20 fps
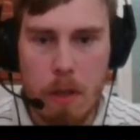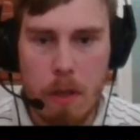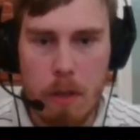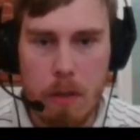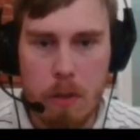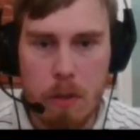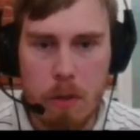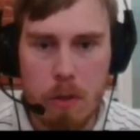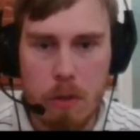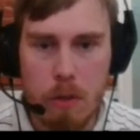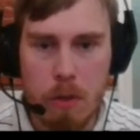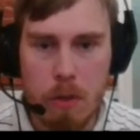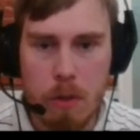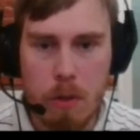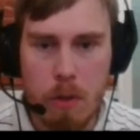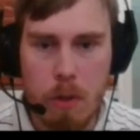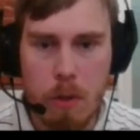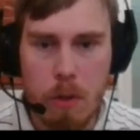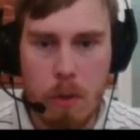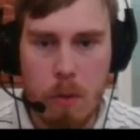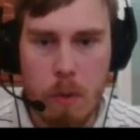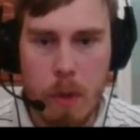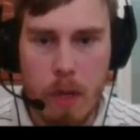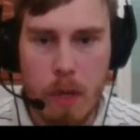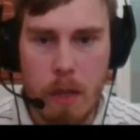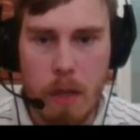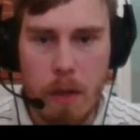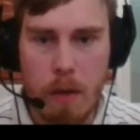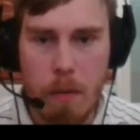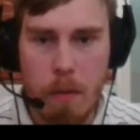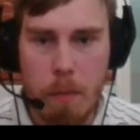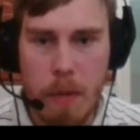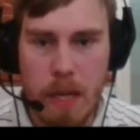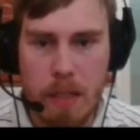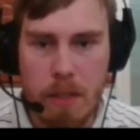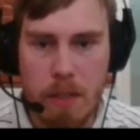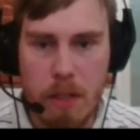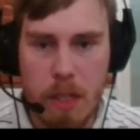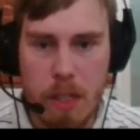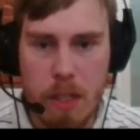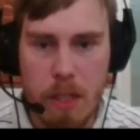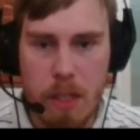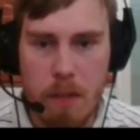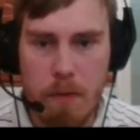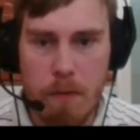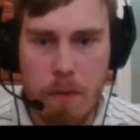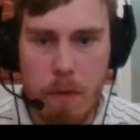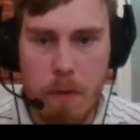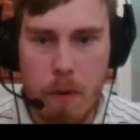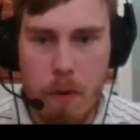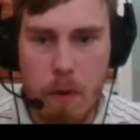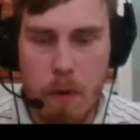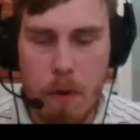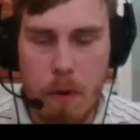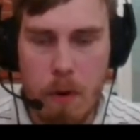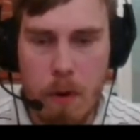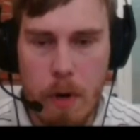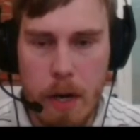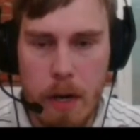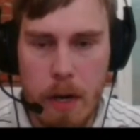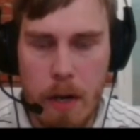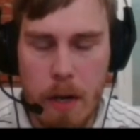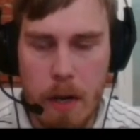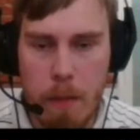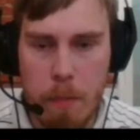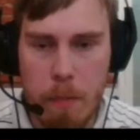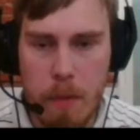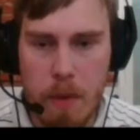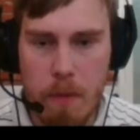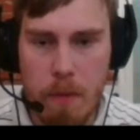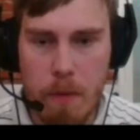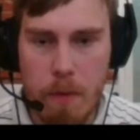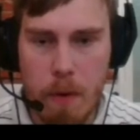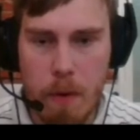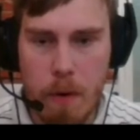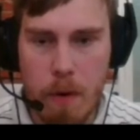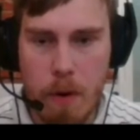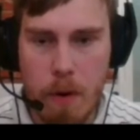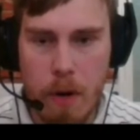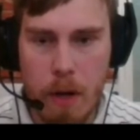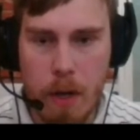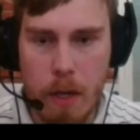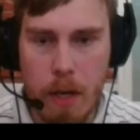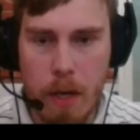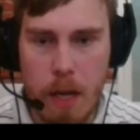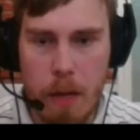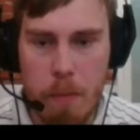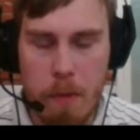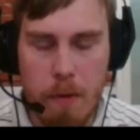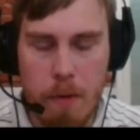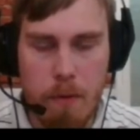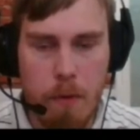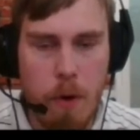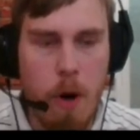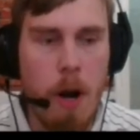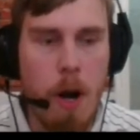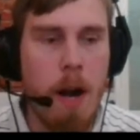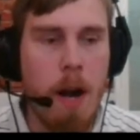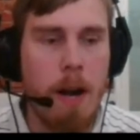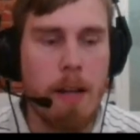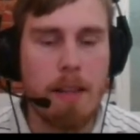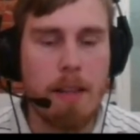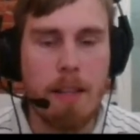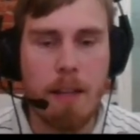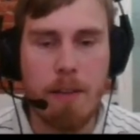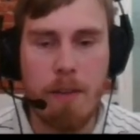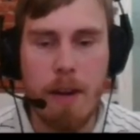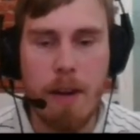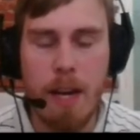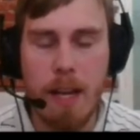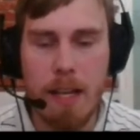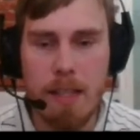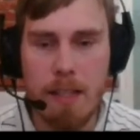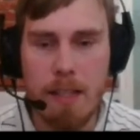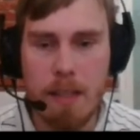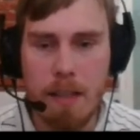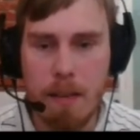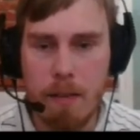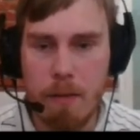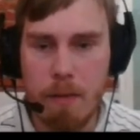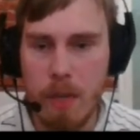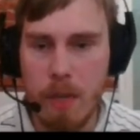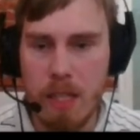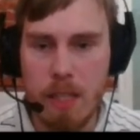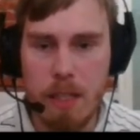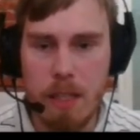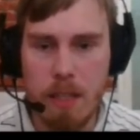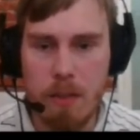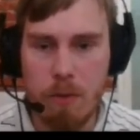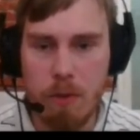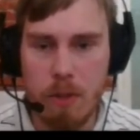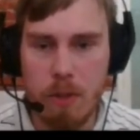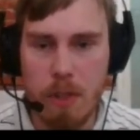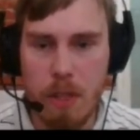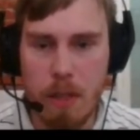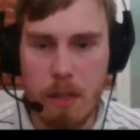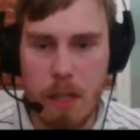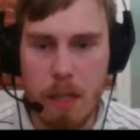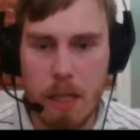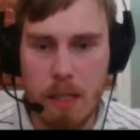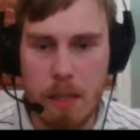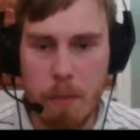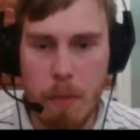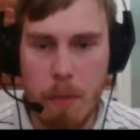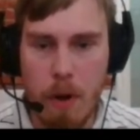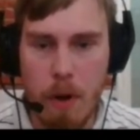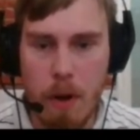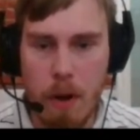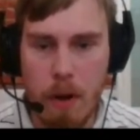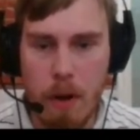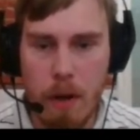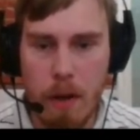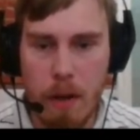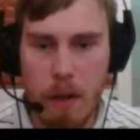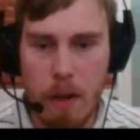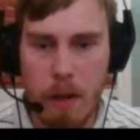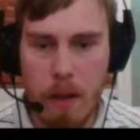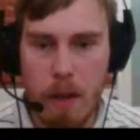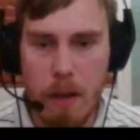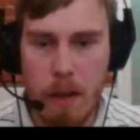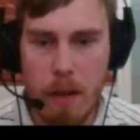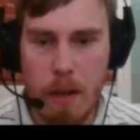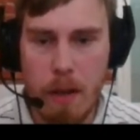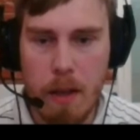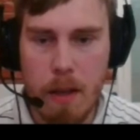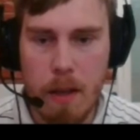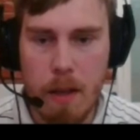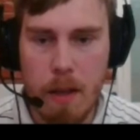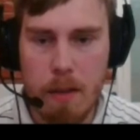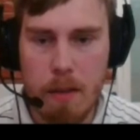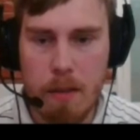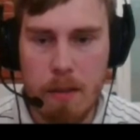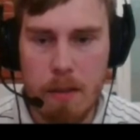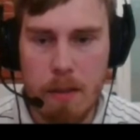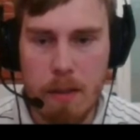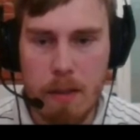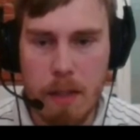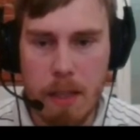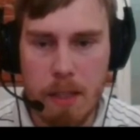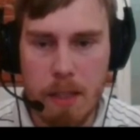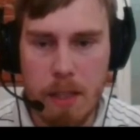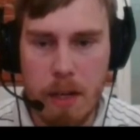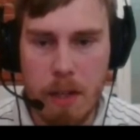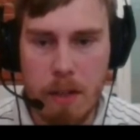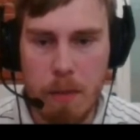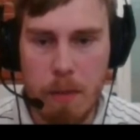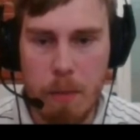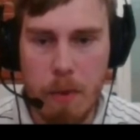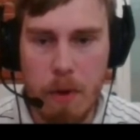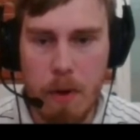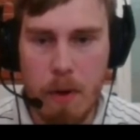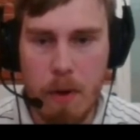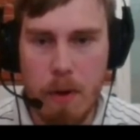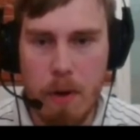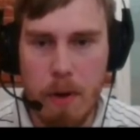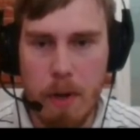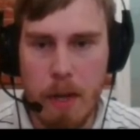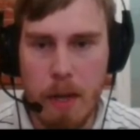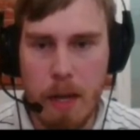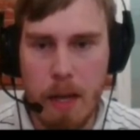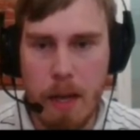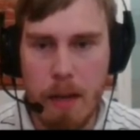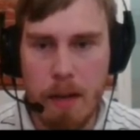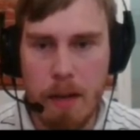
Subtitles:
So what? Black tried c4 and knight b4. Okay, knight b4 not the greatest. White just takes the pawn, takes another pawn, and